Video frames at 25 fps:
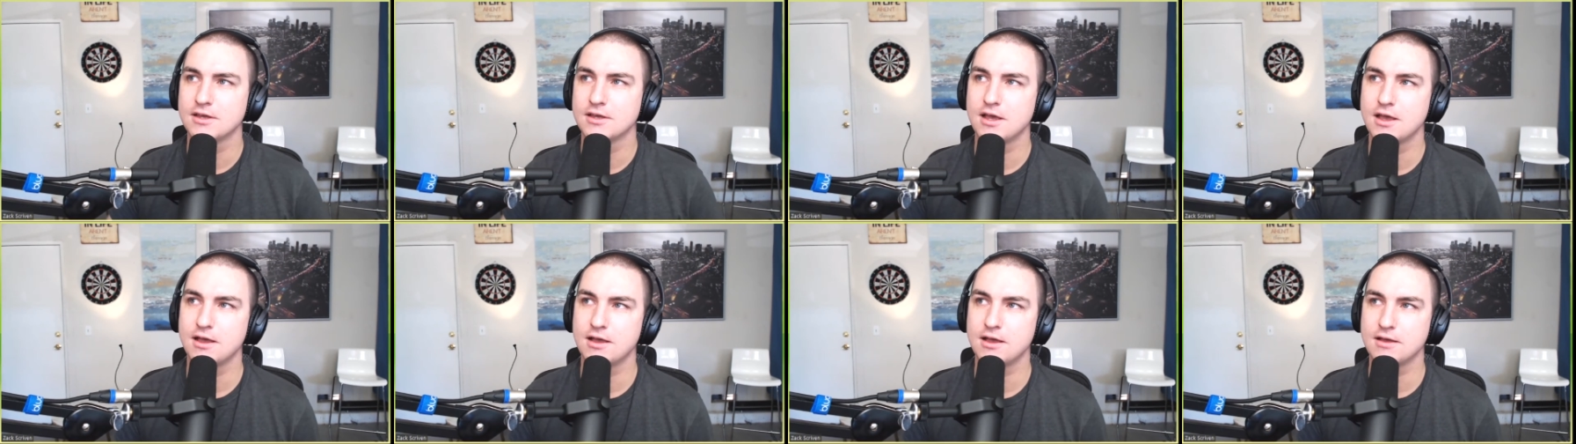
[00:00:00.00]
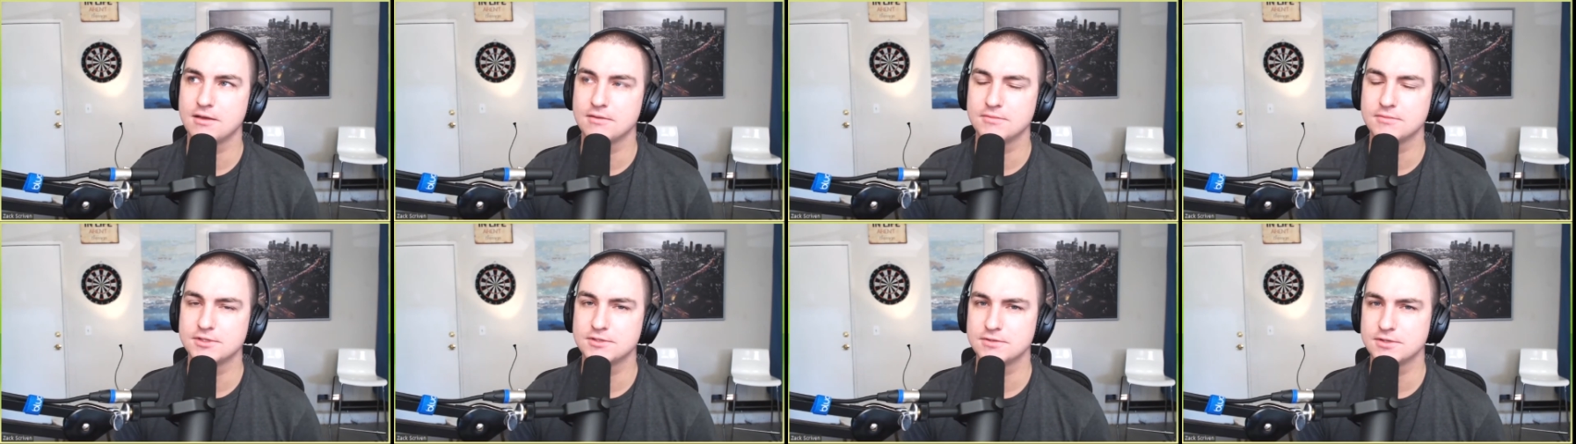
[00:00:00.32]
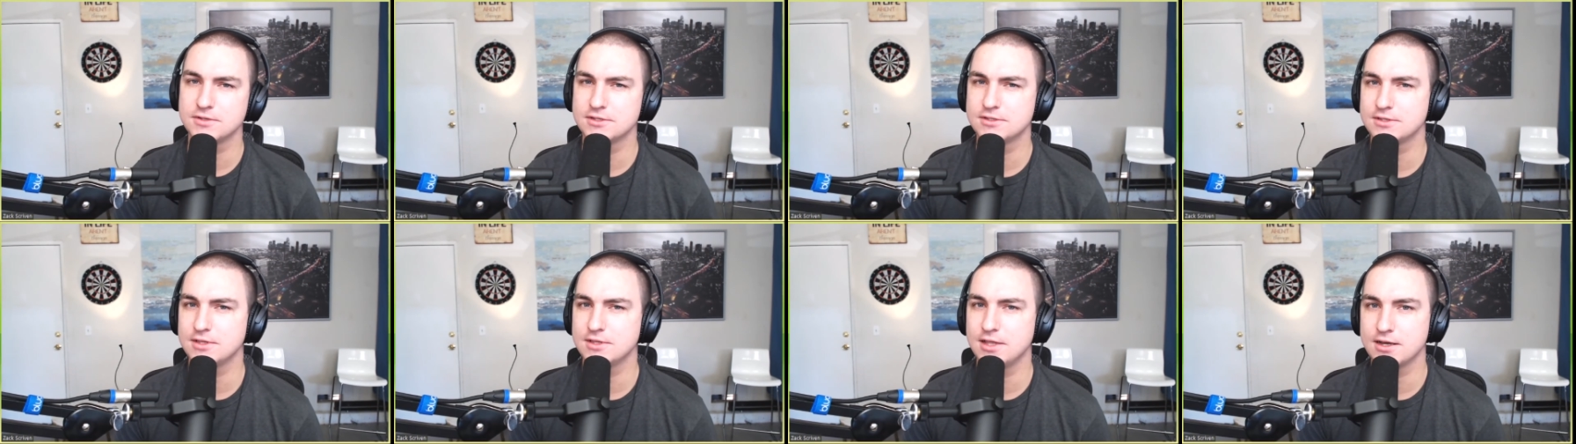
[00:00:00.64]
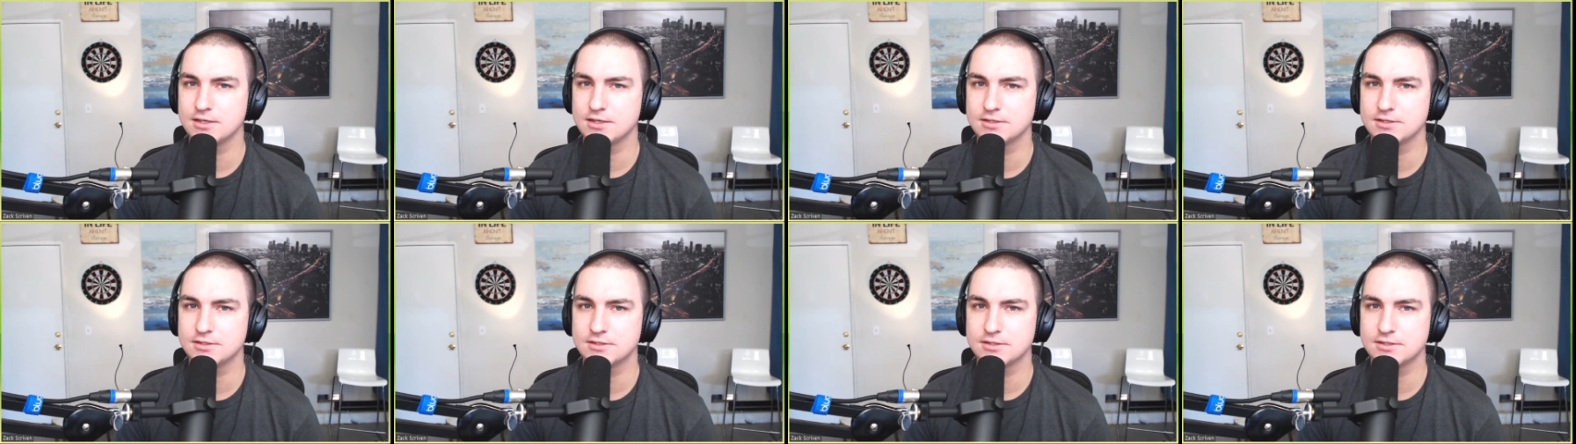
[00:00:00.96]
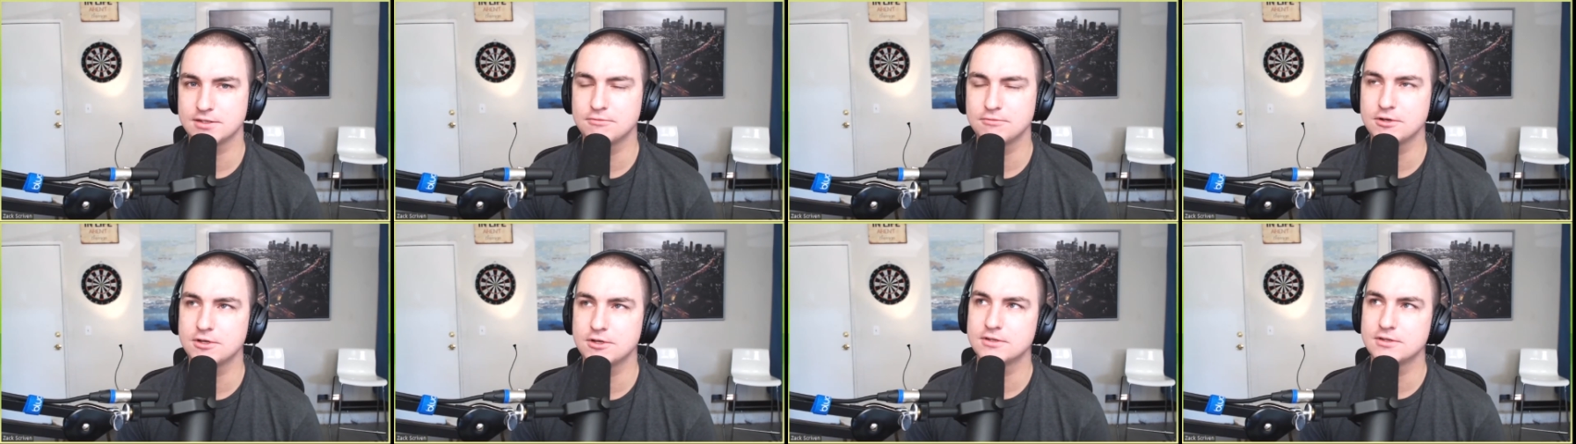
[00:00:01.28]
It's a lot easy.
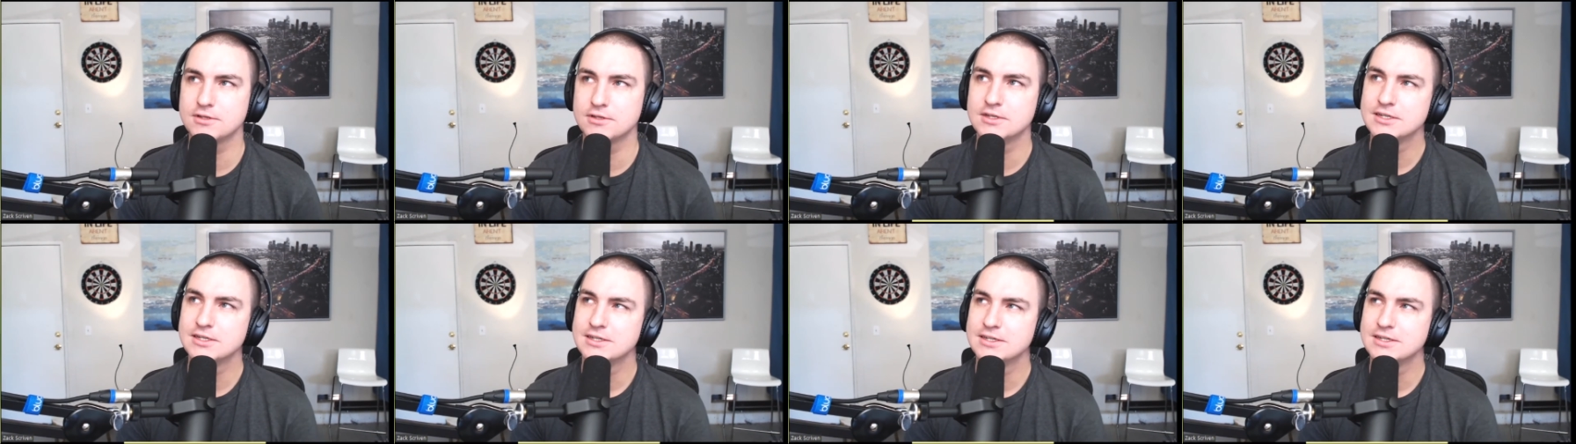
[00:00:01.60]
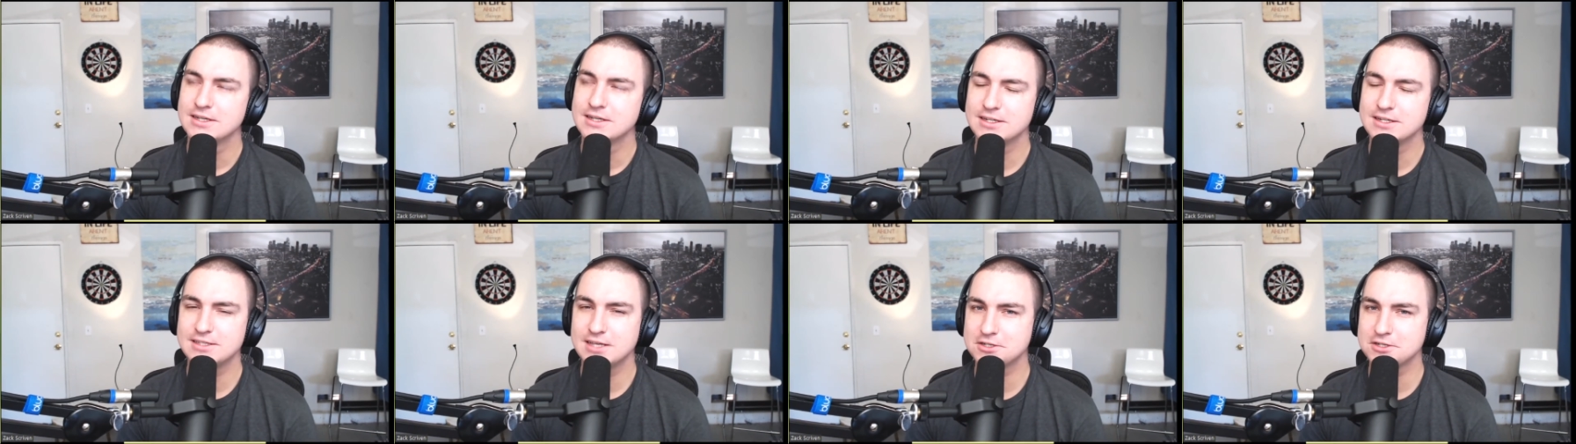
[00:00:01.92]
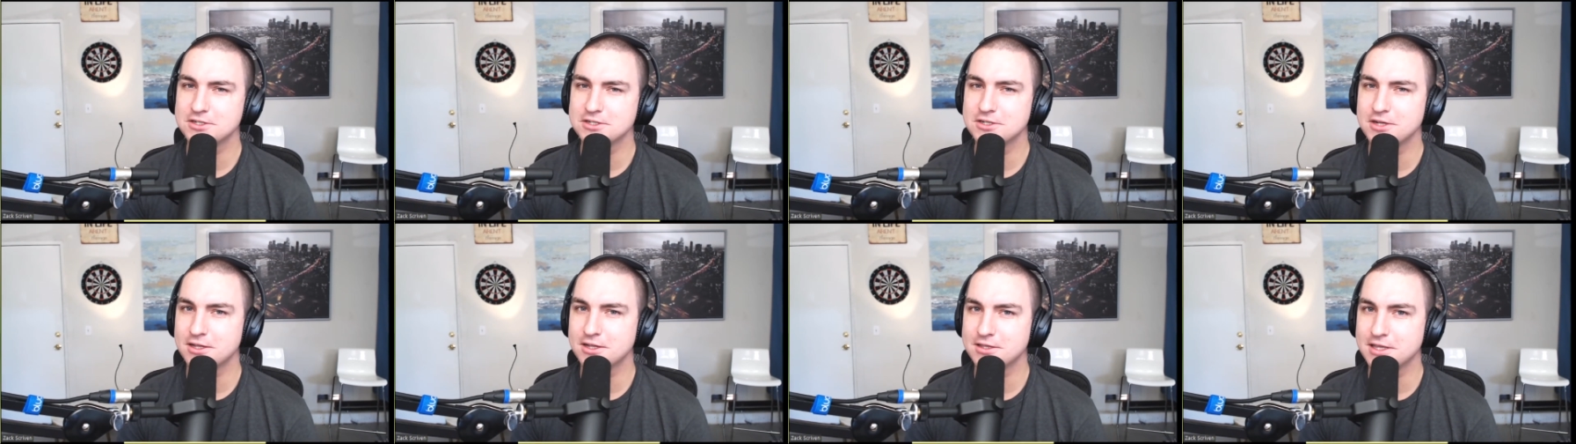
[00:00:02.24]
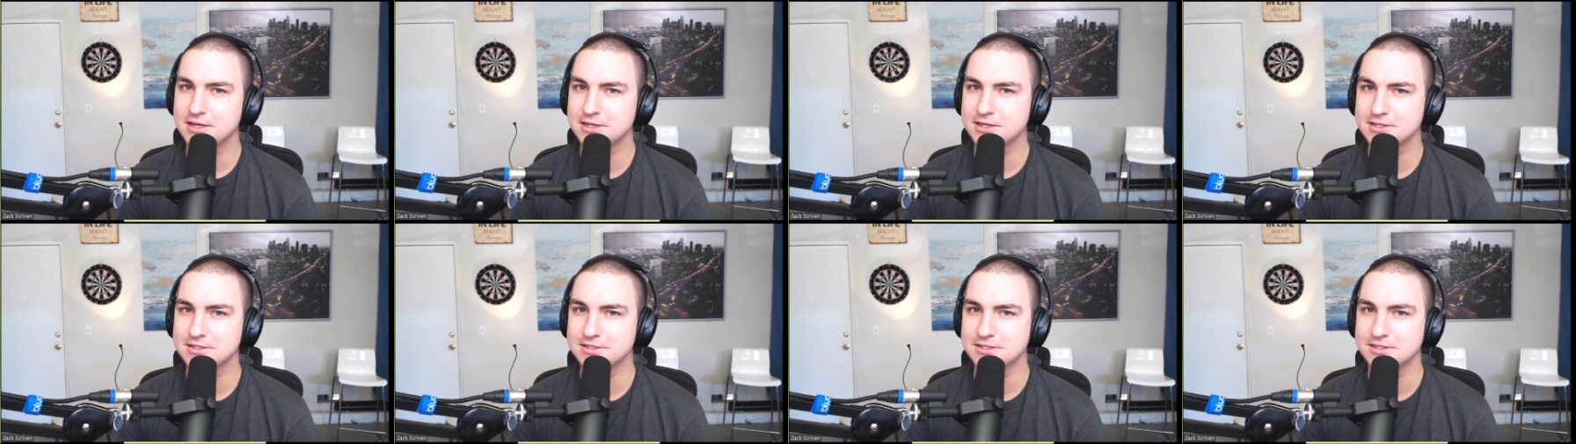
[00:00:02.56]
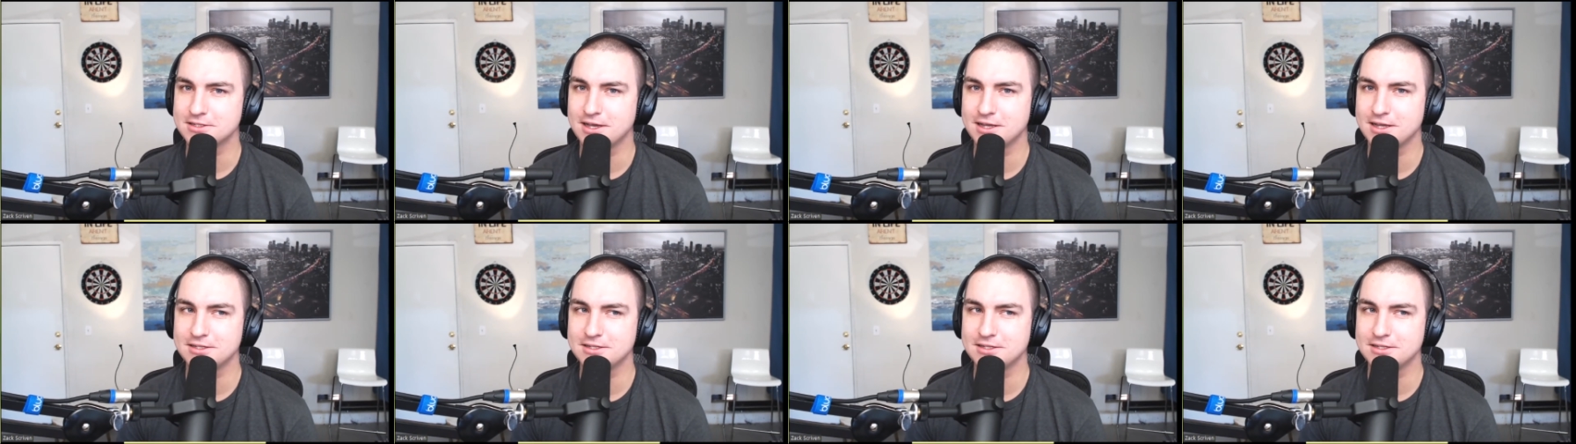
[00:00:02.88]
Mm-hmm. Well, it's actually not that easy.